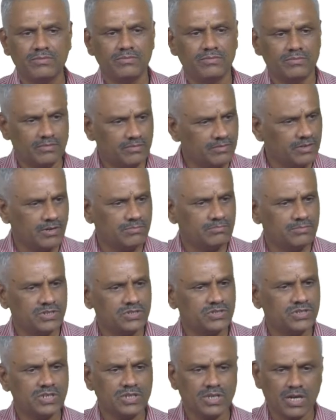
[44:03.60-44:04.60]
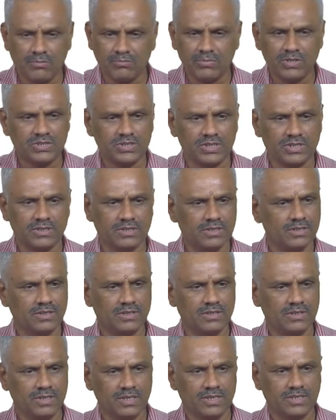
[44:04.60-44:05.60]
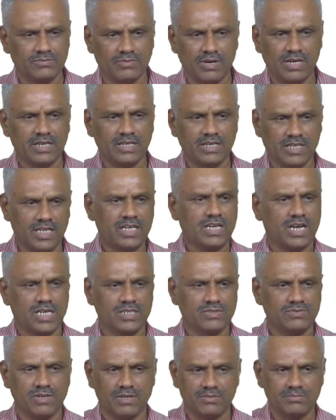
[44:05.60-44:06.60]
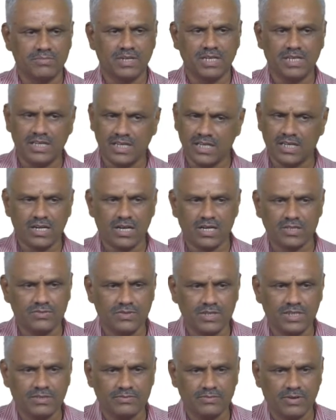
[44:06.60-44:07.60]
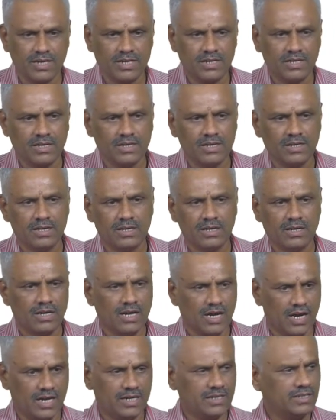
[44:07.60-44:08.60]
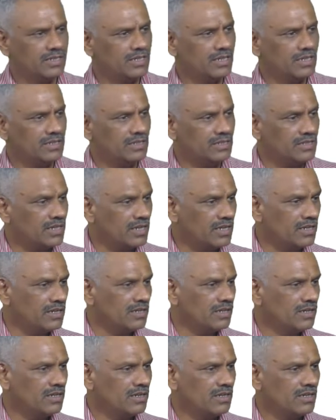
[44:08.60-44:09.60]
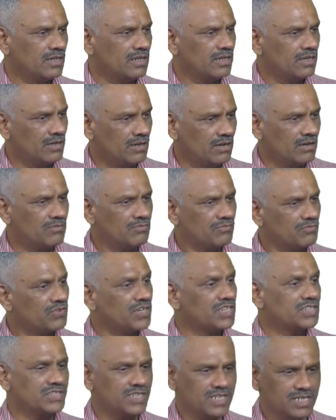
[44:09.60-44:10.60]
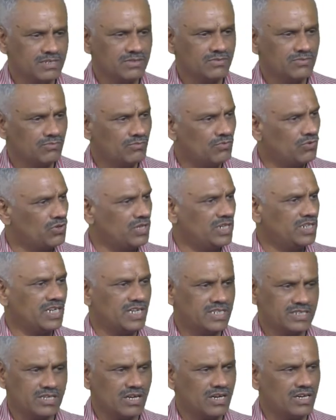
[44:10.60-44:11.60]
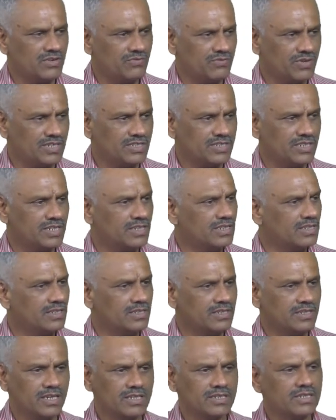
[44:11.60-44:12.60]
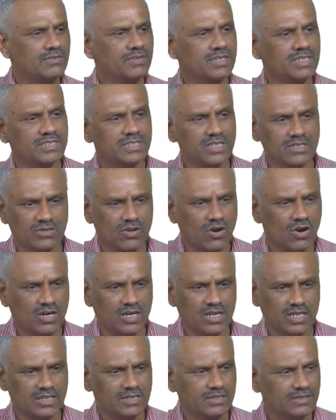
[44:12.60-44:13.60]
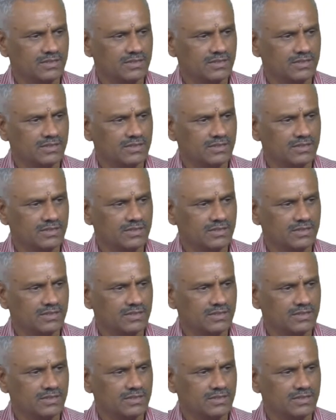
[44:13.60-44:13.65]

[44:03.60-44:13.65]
We have mentioned combustion is one, heat transfer, mainly heat transfer is one, and then friction, fluid and solid friction. The other one is the throttling,